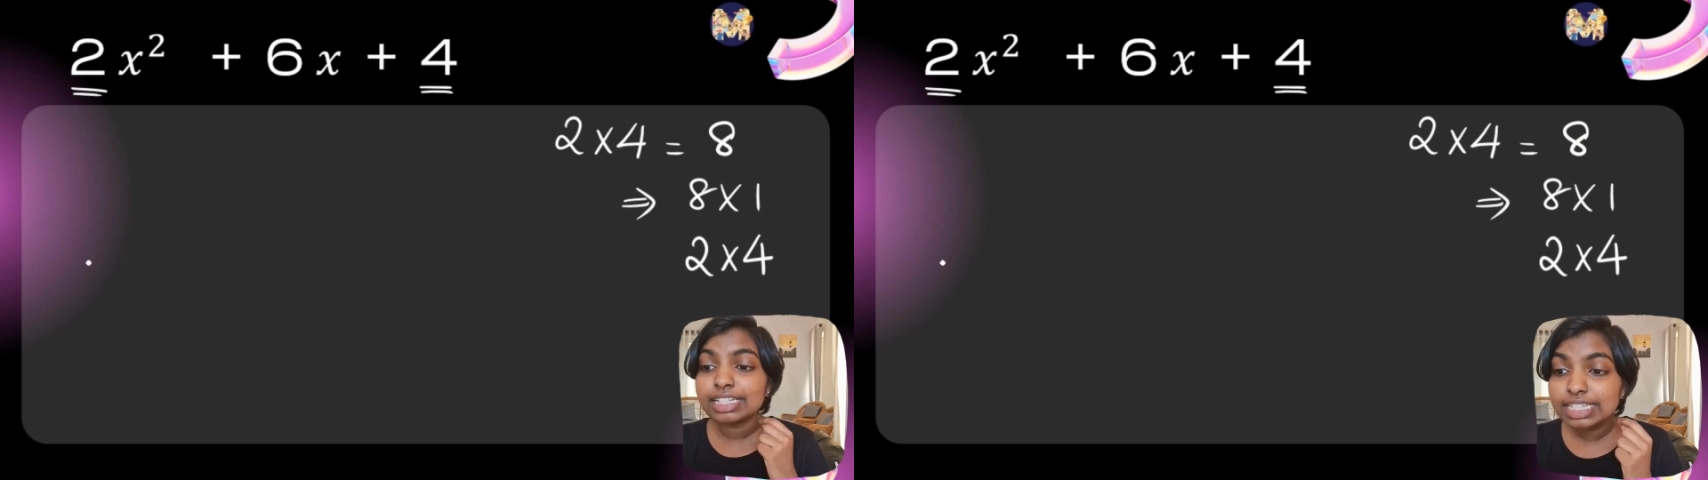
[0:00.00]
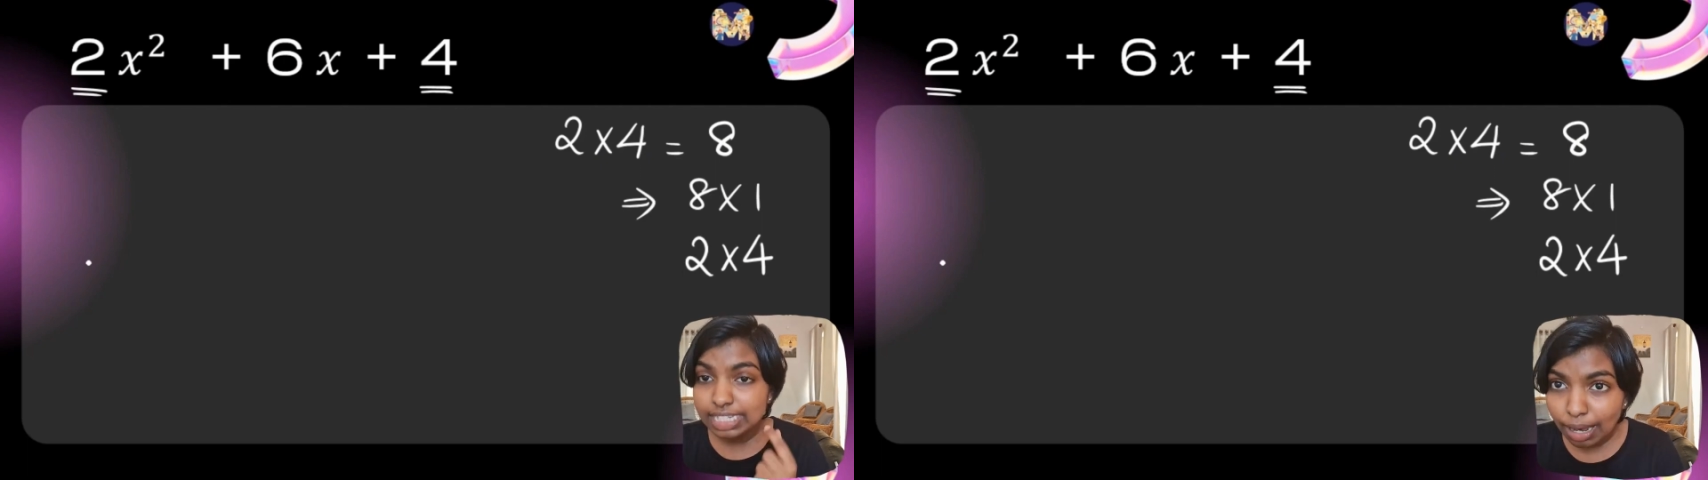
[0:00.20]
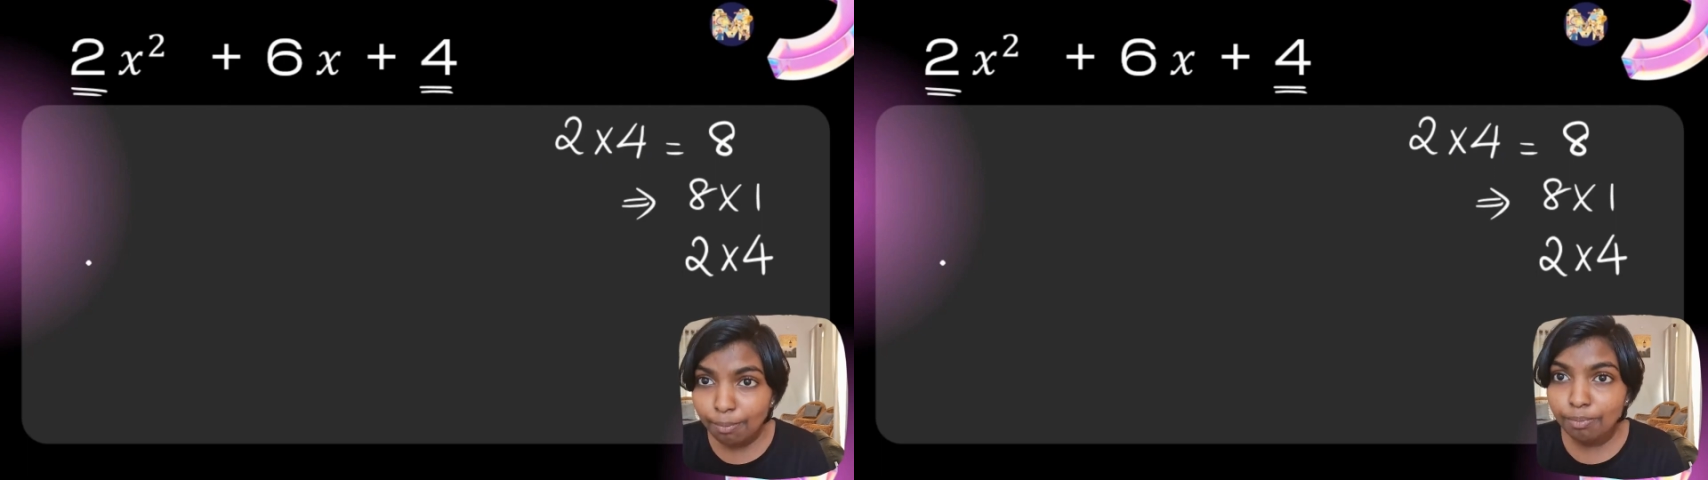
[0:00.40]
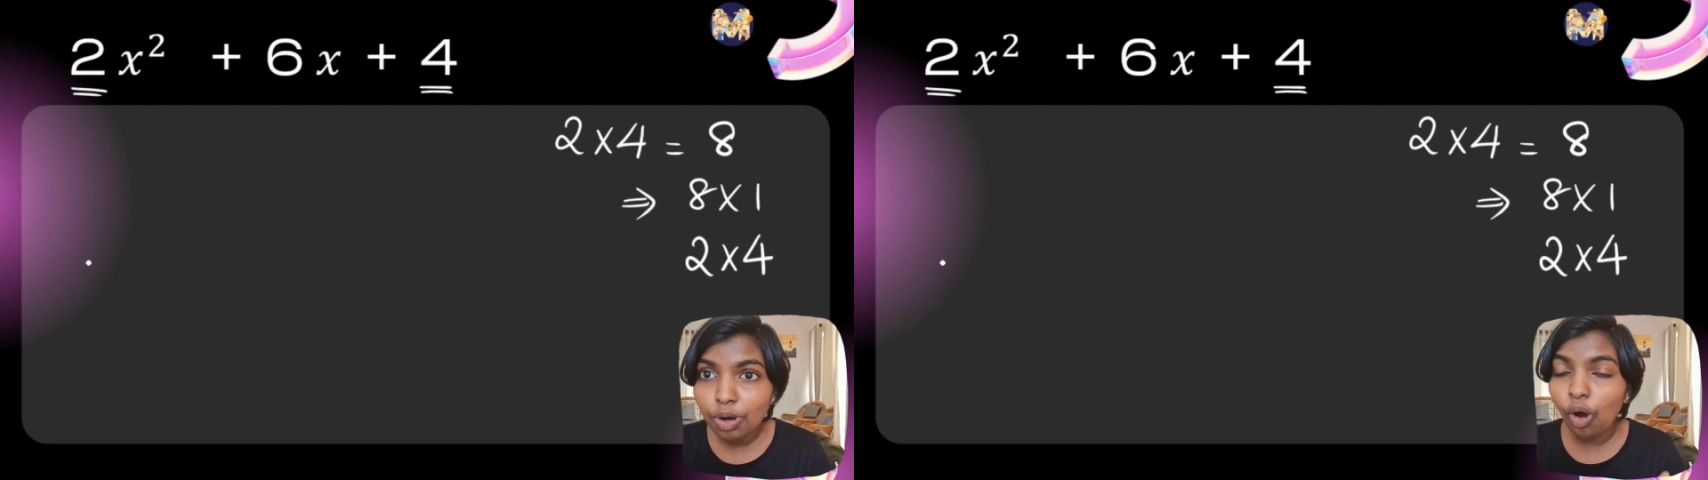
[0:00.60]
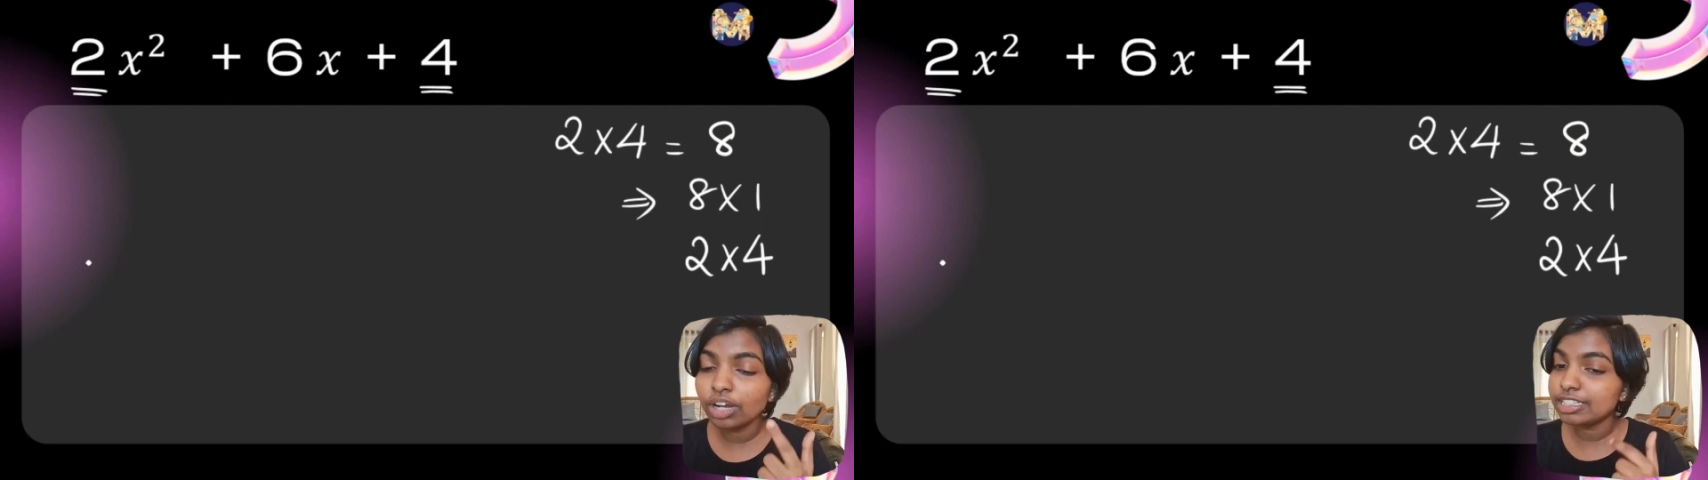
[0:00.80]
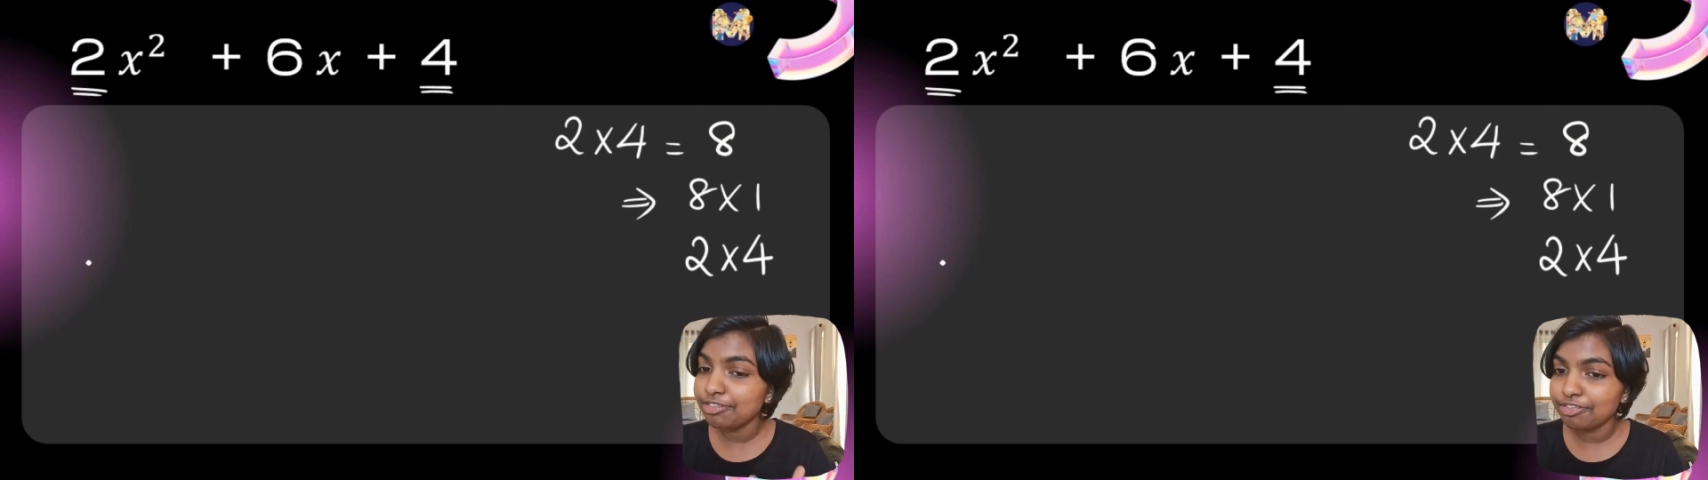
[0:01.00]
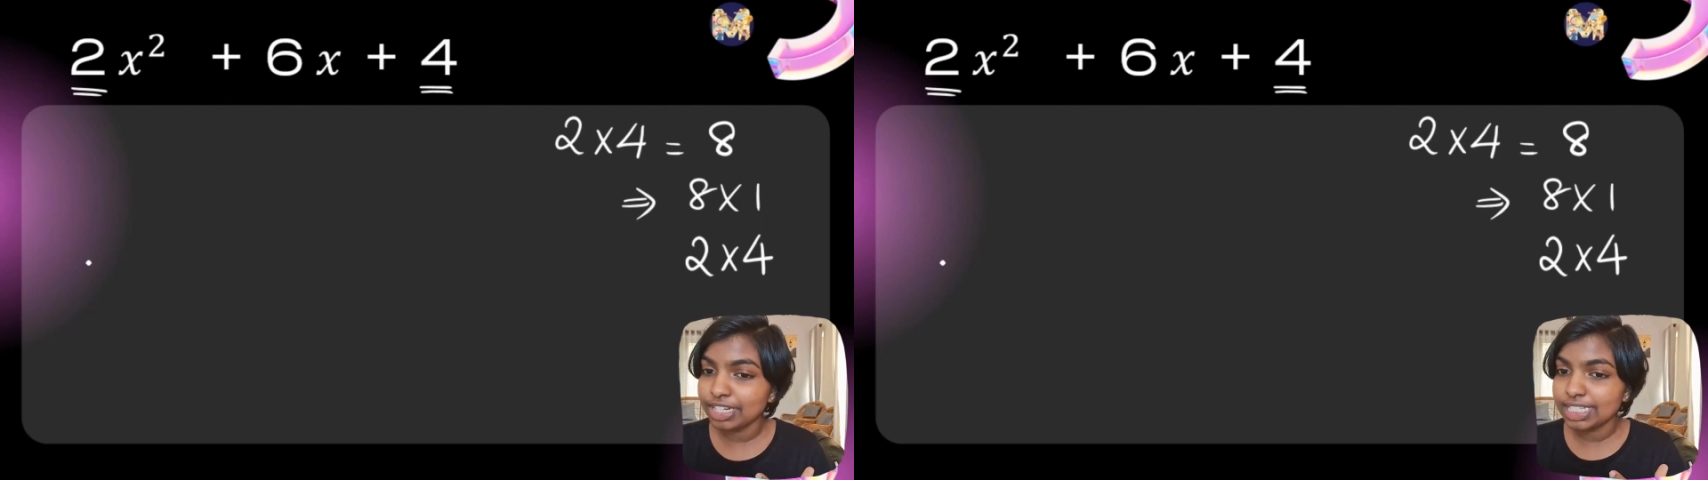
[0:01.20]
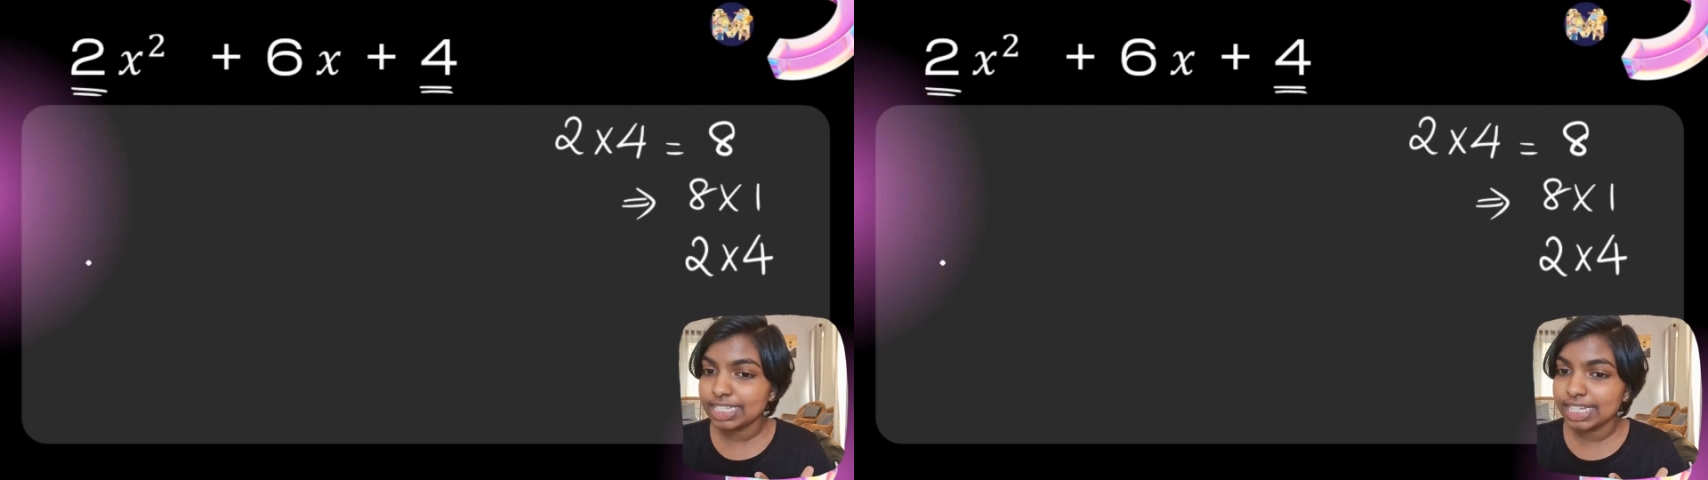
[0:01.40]
sum or
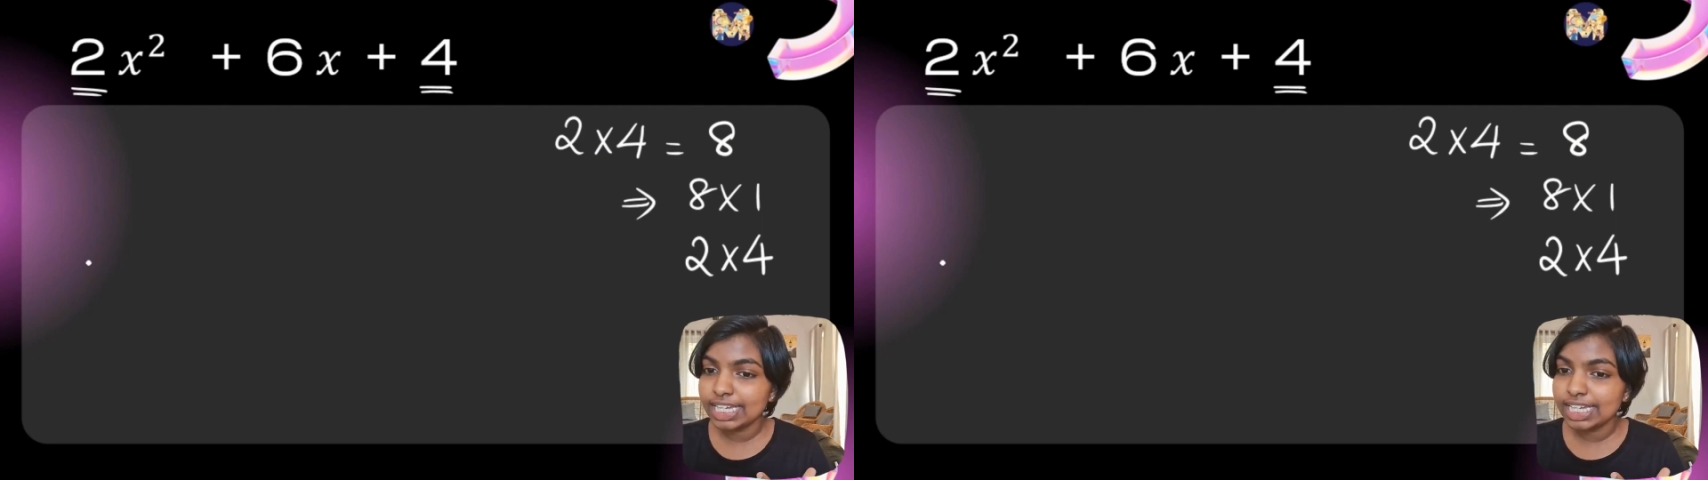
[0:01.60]
difference